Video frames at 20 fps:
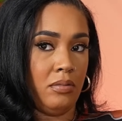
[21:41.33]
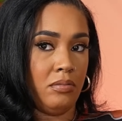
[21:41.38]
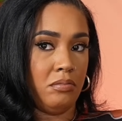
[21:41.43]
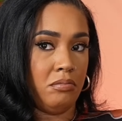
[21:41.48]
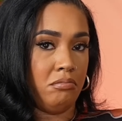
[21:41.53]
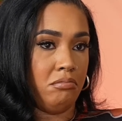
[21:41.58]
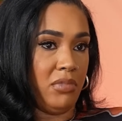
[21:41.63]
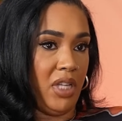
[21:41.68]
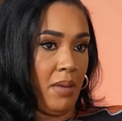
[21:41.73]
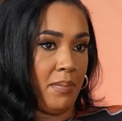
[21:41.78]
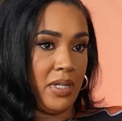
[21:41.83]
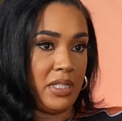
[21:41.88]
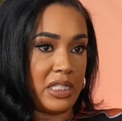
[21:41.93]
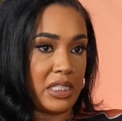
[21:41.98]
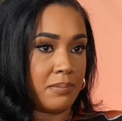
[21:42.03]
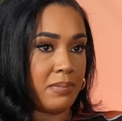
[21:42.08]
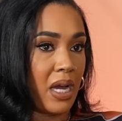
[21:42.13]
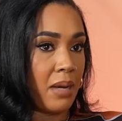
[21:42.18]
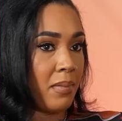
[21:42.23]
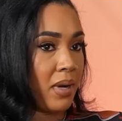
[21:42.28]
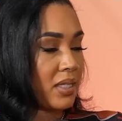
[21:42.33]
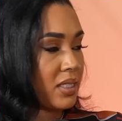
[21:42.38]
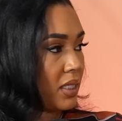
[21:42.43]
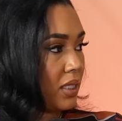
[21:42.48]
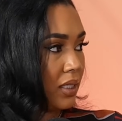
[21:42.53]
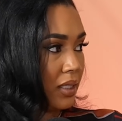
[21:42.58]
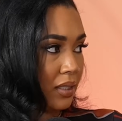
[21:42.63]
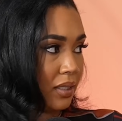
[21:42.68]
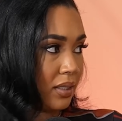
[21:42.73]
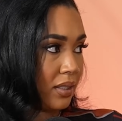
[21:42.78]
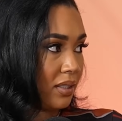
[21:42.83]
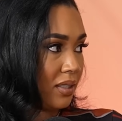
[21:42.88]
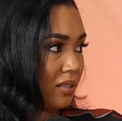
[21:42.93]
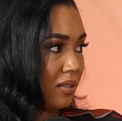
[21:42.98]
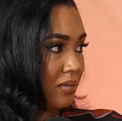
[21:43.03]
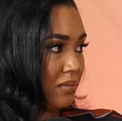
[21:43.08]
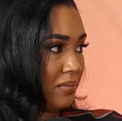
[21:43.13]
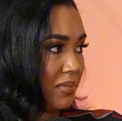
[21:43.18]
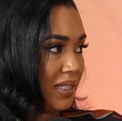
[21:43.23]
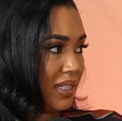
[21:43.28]
let me just bite my tongue
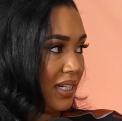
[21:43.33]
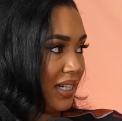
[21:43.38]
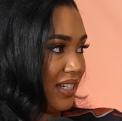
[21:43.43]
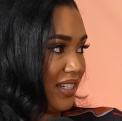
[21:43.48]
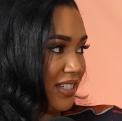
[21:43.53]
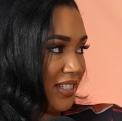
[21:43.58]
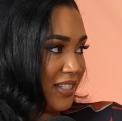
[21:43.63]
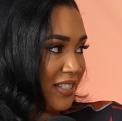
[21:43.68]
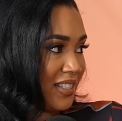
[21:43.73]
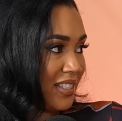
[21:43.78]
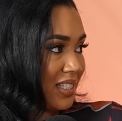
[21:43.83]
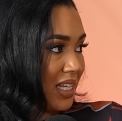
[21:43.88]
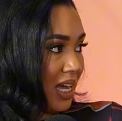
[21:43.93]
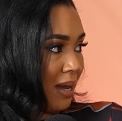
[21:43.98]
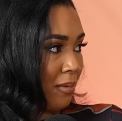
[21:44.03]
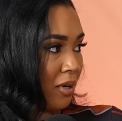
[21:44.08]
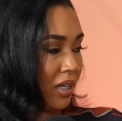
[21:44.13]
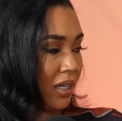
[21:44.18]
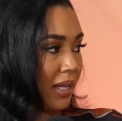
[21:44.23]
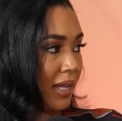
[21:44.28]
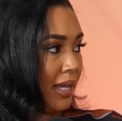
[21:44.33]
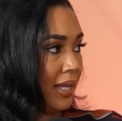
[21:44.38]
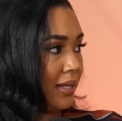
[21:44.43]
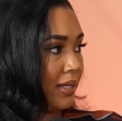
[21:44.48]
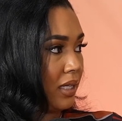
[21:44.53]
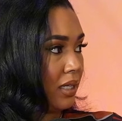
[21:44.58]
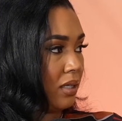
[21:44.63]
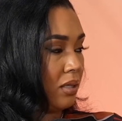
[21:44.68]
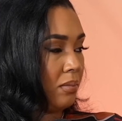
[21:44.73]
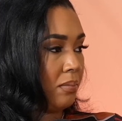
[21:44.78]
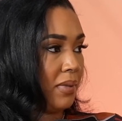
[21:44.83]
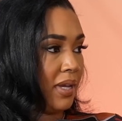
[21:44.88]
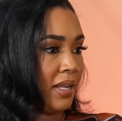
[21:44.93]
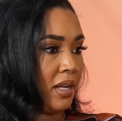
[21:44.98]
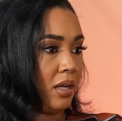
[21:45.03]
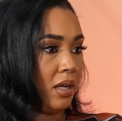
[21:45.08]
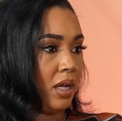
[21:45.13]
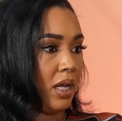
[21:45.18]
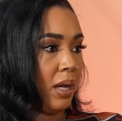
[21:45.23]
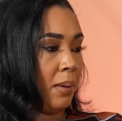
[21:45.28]
because I'm going to end up in
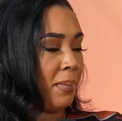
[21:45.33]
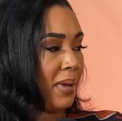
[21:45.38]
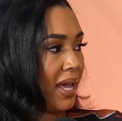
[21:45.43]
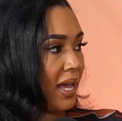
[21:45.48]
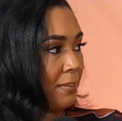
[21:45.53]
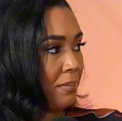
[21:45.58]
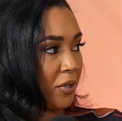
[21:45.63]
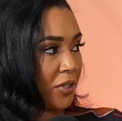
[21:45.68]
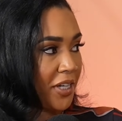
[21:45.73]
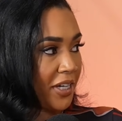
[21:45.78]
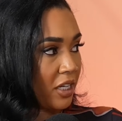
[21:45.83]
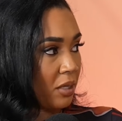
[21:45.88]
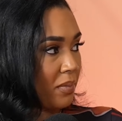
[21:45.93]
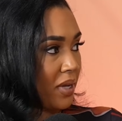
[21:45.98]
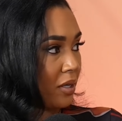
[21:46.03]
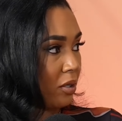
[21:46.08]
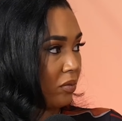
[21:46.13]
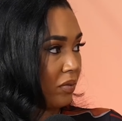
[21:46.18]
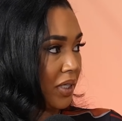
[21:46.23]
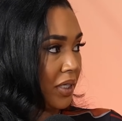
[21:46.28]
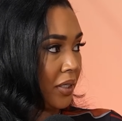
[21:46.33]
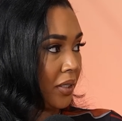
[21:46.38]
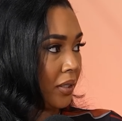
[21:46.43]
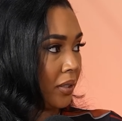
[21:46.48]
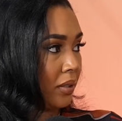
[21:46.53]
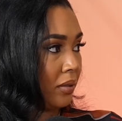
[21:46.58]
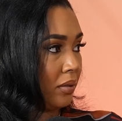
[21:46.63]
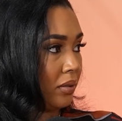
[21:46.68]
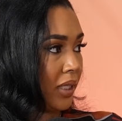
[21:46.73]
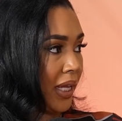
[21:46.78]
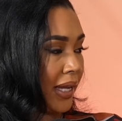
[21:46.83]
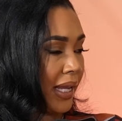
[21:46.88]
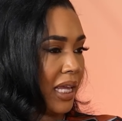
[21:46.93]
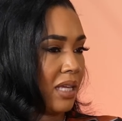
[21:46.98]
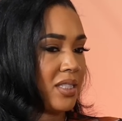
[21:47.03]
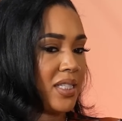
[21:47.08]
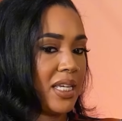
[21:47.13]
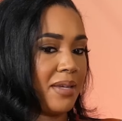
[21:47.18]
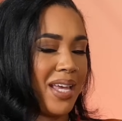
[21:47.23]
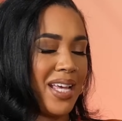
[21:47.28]
a bad predicament over here. Like,
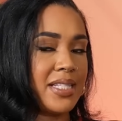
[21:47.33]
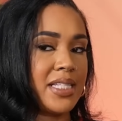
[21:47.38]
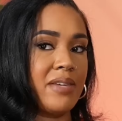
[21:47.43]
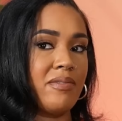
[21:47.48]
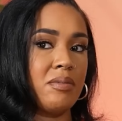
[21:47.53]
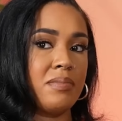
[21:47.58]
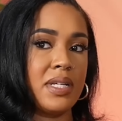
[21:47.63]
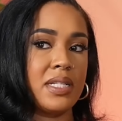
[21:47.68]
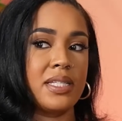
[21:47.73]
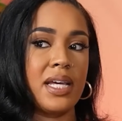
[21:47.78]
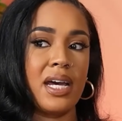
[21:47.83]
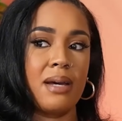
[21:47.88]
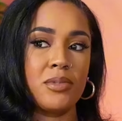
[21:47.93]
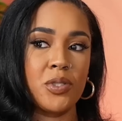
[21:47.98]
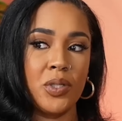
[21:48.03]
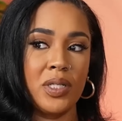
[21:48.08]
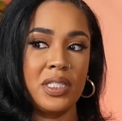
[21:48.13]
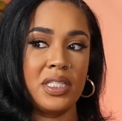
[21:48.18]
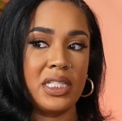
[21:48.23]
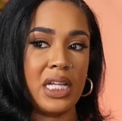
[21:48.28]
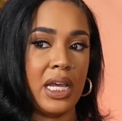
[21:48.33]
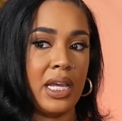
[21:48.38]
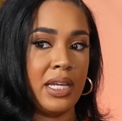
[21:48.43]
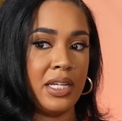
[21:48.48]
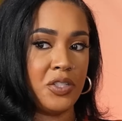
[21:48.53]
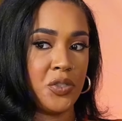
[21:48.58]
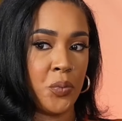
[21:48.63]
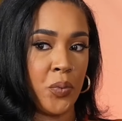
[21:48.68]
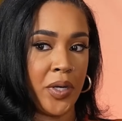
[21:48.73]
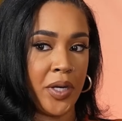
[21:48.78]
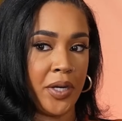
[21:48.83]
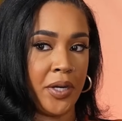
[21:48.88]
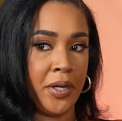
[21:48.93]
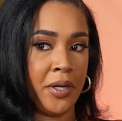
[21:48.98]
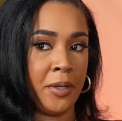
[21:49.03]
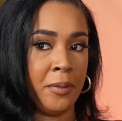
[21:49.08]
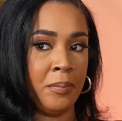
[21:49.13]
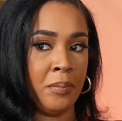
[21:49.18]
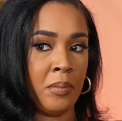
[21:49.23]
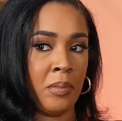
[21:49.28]
it's even been times on stage
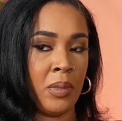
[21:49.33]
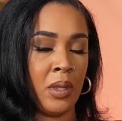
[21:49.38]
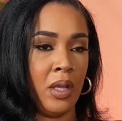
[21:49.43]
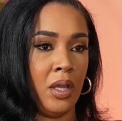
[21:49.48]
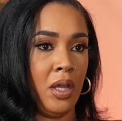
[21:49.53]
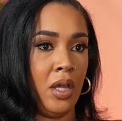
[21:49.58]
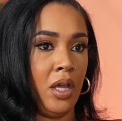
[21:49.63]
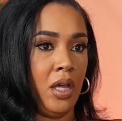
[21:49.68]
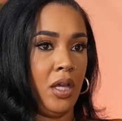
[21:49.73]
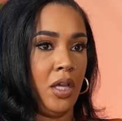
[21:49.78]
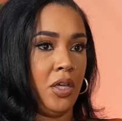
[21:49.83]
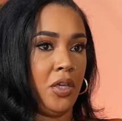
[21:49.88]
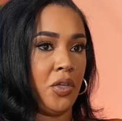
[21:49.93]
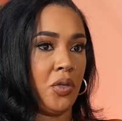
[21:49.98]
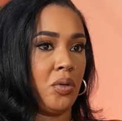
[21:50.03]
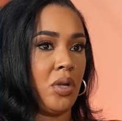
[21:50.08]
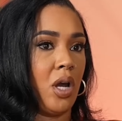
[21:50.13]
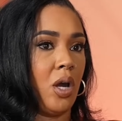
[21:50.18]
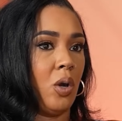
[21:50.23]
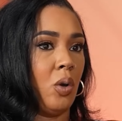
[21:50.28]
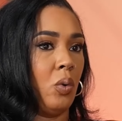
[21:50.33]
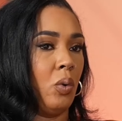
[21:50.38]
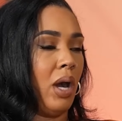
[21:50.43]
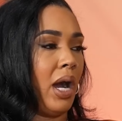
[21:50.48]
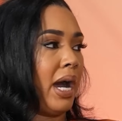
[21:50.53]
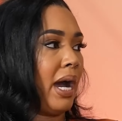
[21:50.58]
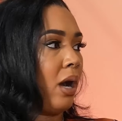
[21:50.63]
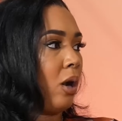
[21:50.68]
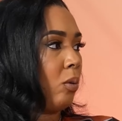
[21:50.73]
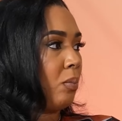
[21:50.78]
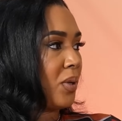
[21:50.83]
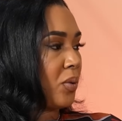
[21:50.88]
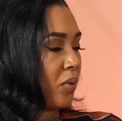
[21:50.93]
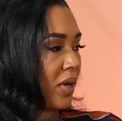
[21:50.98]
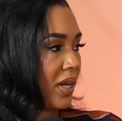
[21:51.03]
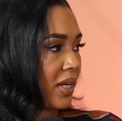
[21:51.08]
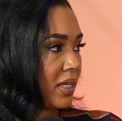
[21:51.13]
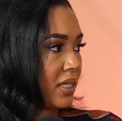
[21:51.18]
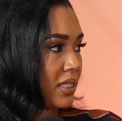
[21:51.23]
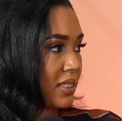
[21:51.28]
where, I'll be
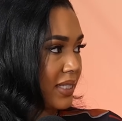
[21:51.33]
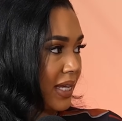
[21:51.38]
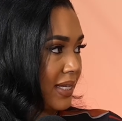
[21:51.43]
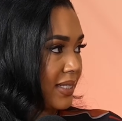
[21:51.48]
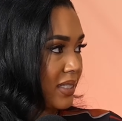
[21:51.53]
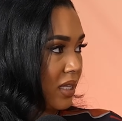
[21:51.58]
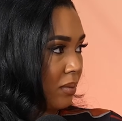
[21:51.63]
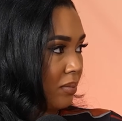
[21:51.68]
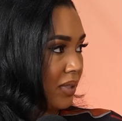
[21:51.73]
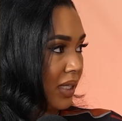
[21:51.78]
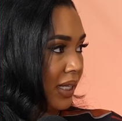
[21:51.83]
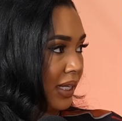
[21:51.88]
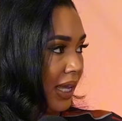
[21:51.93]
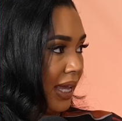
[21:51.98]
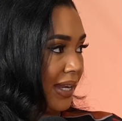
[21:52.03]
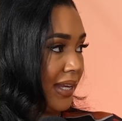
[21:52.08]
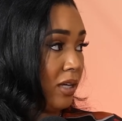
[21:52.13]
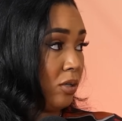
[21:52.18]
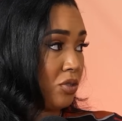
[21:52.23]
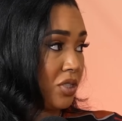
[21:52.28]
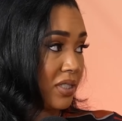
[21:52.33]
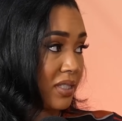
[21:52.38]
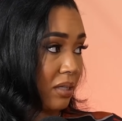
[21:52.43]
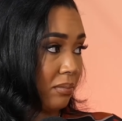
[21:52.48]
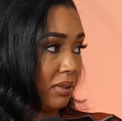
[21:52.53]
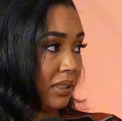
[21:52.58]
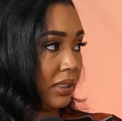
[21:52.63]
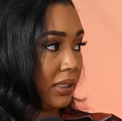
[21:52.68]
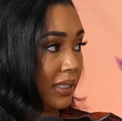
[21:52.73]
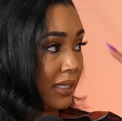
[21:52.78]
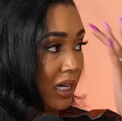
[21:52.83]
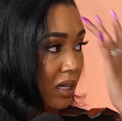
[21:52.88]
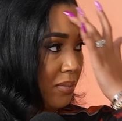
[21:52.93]
ready to say something and he'll just completely cut me